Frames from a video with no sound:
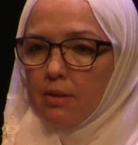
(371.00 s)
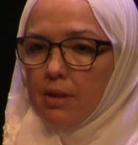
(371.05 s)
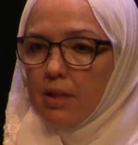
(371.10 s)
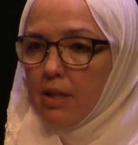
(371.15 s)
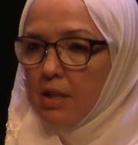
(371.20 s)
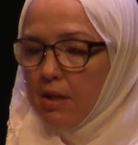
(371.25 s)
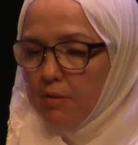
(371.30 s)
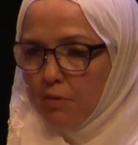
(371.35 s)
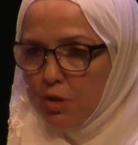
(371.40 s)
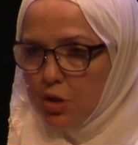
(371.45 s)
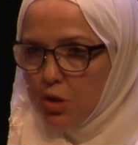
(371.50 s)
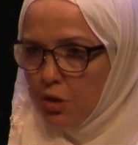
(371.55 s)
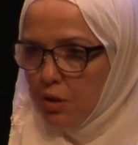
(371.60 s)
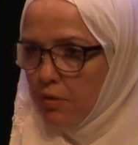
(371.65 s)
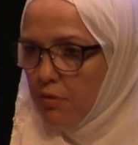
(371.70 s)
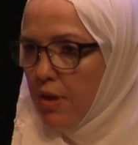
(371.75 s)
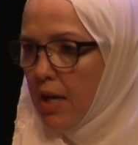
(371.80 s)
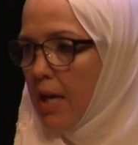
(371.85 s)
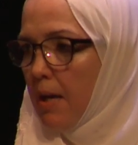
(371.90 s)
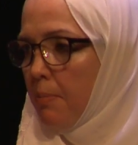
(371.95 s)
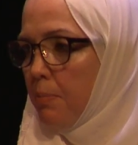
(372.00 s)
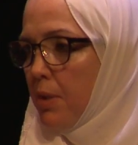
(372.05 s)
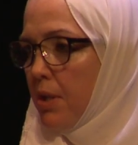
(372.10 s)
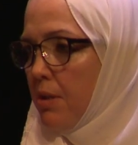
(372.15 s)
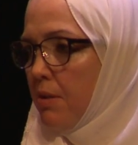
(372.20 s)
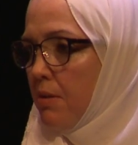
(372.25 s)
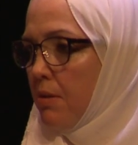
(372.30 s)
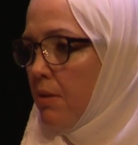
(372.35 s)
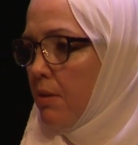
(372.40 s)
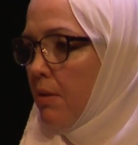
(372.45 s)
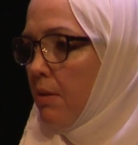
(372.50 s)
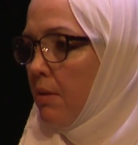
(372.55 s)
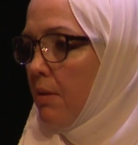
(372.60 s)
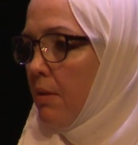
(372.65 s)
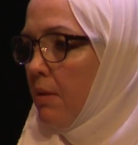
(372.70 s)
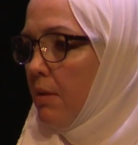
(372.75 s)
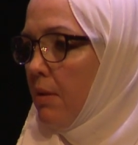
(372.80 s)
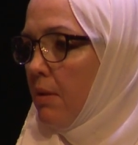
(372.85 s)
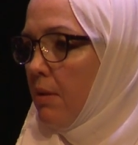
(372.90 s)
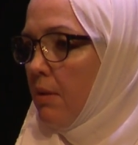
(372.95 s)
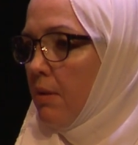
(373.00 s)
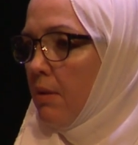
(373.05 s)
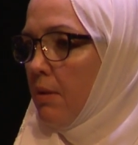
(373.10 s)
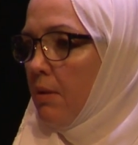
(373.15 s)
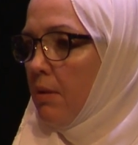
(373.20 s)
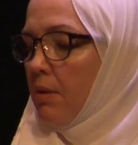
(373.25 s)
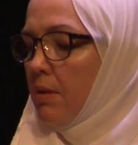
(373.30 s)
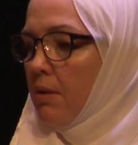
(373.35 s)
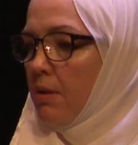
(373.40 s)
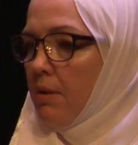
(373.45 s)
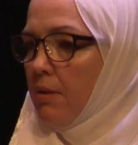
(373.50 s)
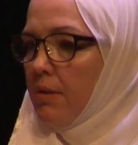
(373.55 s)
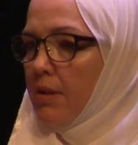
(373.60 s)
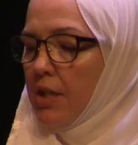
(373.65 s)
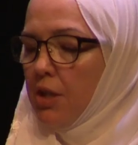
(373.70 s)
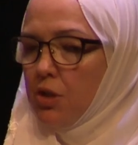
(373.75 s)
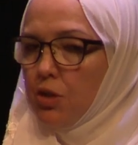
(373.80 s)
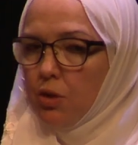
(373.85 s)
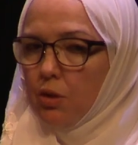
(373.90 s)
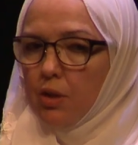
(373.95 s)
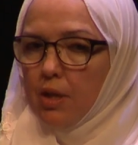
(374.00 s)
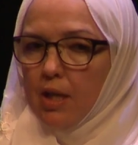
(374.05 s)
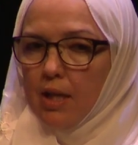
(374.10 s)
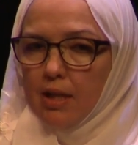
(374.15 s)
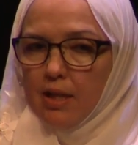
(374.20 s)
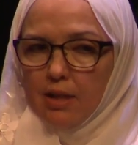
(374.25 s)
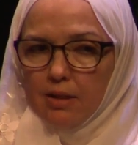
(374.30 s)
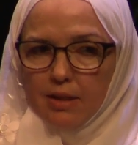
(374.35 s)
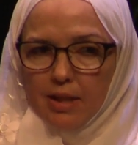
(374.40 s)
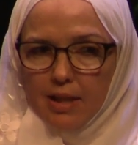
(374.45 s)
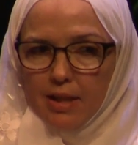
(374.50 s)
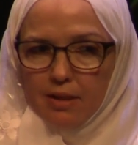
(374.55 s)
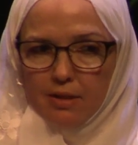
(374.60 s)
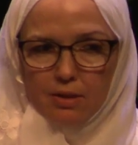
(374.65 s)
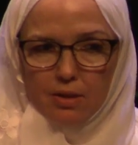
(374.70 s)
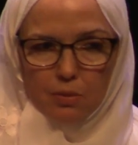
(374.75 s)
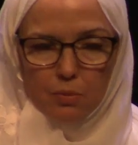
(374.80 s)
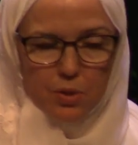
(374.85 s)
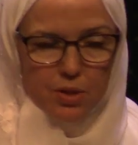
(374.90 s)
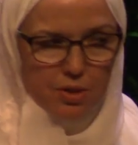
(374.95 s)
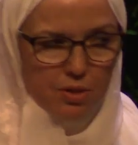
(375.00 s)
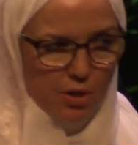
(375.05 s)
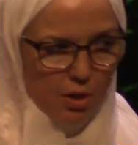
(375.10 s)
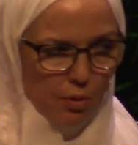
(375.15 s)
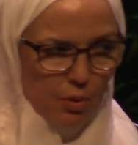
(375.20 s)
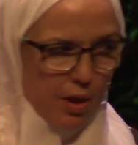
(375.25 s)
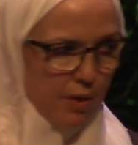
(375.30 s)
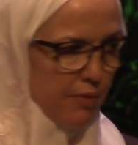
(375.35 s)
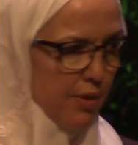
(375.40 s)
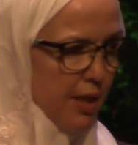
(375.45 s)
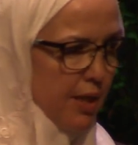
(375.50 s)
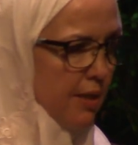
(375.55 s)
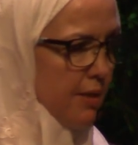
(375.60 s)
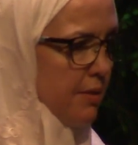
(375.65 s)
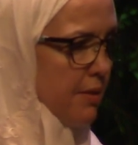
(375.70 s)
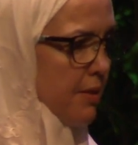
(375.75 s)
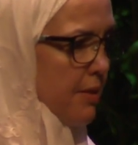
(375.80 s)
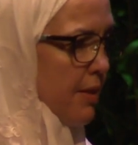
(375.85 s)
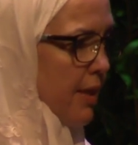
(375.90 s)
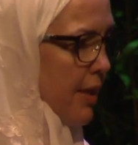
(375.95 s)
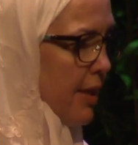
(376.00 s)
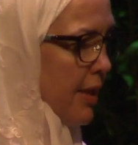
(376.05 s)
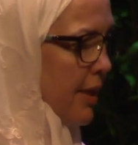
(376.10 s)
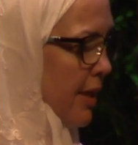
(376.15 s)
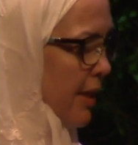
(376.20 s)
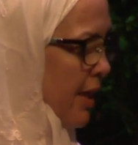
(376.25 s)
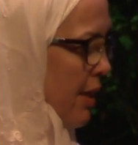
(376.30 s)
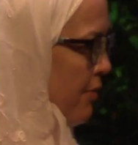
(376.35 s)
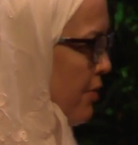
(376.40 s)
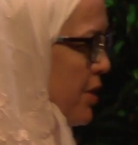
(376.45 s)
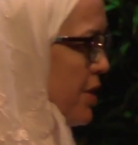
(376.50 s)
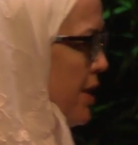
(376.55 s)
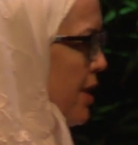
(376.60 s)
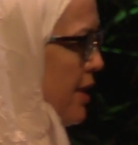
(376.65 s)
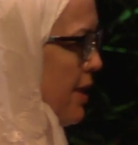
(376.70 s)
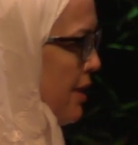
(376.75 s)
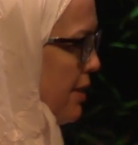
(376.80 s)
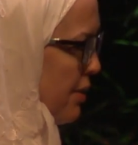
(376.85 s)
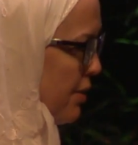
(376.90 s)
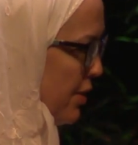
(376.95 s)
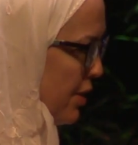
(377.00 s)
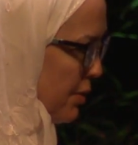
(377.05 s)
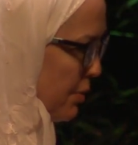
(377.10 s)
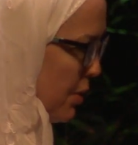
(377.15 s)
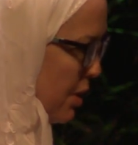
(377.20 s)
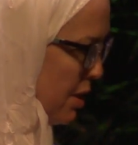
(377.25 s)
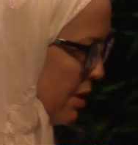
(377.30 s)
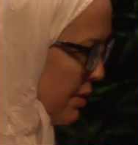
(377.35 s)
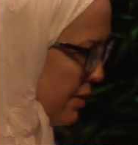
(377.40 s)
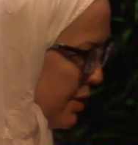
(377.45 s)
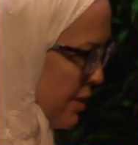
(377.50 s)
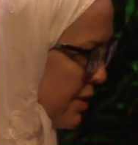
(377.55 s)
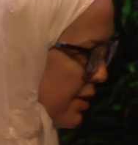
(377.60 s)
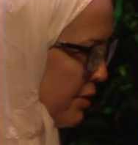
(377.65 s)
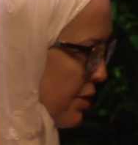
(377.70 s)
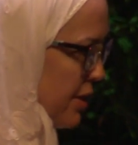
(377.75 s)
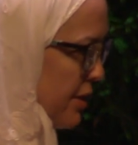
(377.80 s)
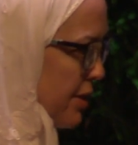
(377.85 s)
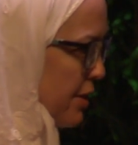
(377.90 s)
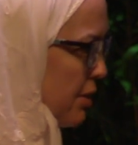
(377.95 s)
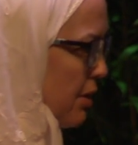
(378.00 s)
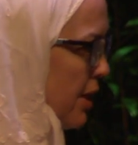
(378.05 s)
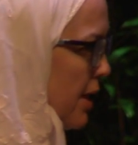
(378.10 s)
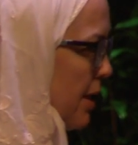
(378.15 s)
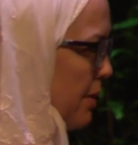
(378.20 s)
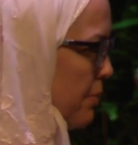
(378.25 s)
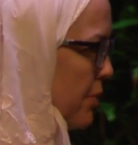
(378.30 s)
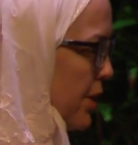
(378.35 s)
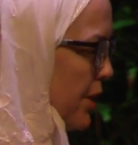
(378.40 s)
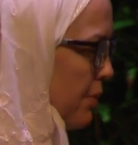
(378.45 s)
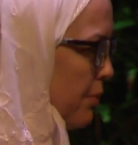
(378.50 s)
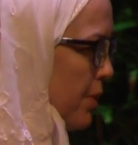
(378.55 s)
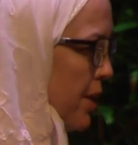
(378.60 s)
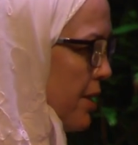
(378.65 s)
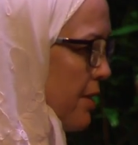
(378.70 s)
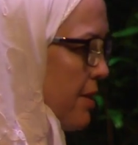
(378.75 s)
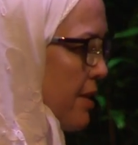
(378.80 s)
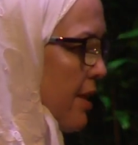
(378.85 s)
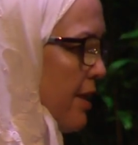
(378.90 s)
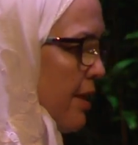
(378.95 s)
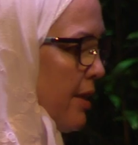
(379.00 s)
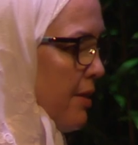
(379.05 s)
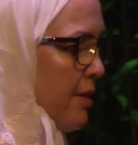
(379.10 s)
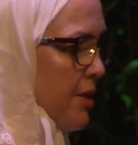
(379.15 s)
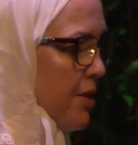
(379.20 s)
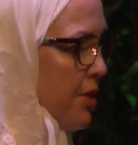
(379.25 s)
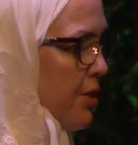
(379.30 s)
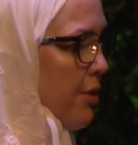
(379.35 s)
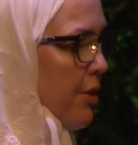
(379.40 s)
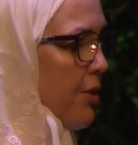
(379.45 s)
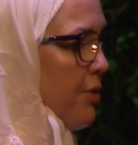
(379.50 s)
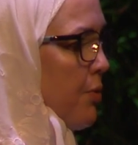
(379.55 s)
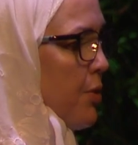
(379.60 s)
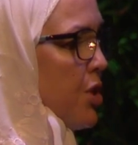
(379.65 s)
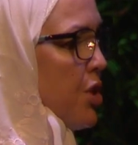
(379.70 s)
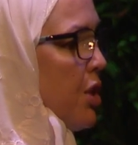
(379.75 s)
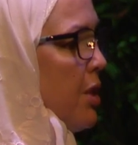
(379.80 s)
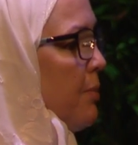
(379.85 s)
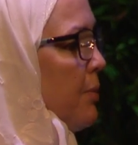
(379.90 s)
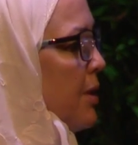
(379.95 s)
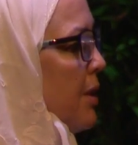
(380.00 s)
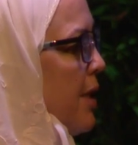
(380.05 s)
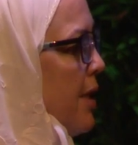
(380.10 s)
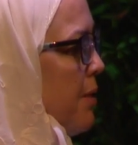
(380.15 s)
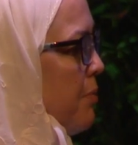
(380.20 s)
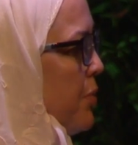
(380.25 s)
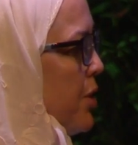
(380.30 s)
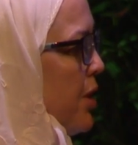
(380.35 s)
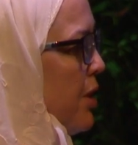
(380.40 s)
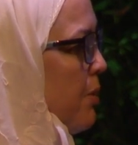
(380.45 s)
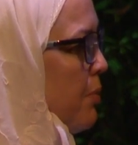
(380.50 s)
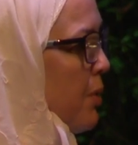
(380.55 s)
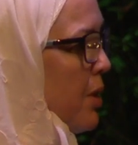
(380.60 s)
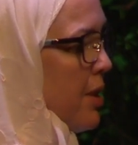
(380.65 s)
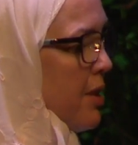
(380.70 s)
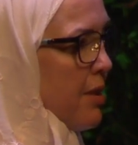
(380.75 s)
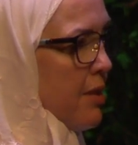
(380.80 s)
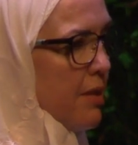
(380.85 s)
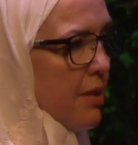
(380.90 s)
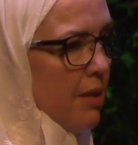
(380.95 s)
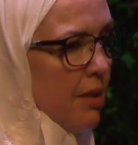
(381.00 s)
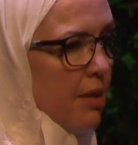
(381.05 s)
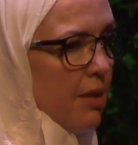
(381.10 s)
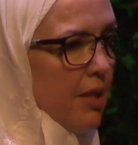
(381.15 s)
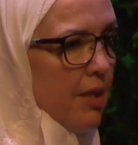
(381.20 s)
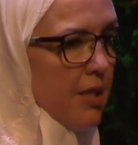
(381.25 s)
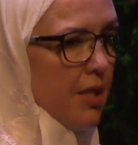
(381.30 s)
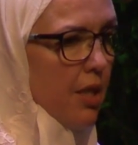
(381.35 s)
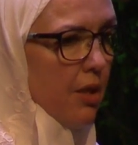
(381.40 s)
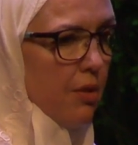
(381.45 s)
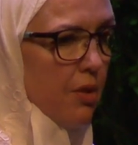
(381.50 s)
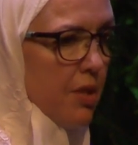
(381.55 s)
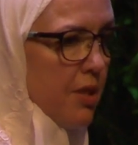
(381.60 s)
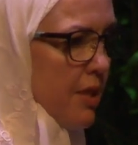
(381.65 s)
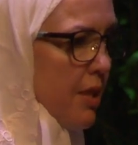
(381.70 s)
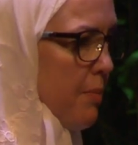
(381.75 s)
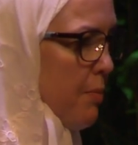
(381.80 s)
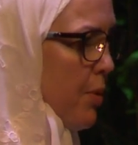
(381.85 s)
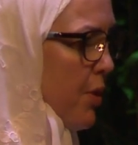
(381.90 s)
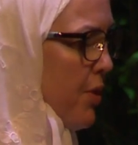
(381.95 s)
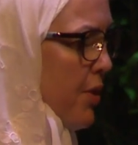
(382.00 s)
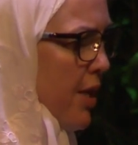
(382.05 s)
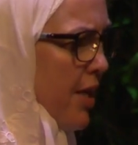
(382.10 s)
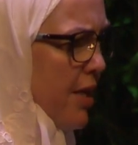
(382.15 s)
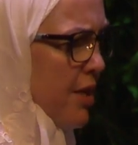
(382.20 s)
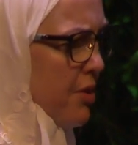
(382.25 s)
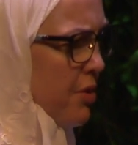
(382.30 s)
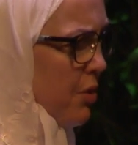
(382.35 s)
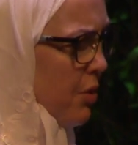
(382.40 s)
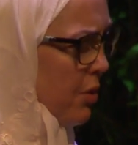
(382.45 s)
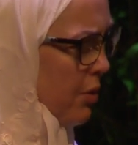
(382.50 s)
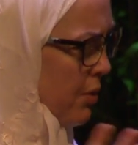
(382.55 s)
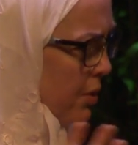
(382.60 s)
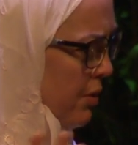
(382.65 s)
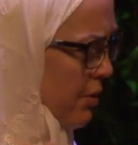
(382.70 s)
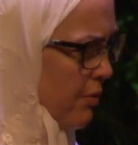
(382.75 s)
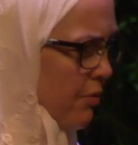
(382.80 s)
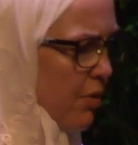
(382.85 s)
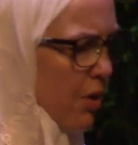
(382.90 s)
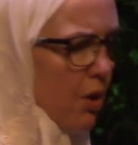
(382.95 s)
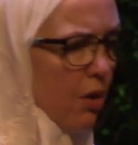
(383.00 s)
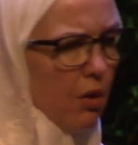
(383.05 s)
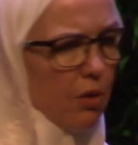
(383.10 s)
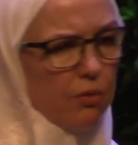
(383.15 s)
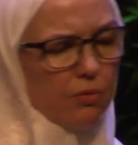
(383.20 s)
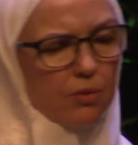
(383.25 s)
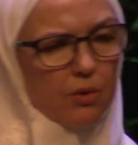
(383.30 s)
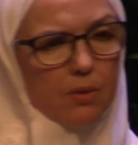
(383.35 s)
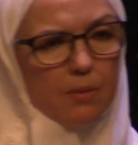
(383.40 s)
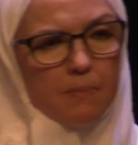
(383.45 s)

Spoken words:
it never should have happened. That there was no evidence that he had ever done anything wrong. The Syrian regime claimed he was a terrorist sympathizer or involved.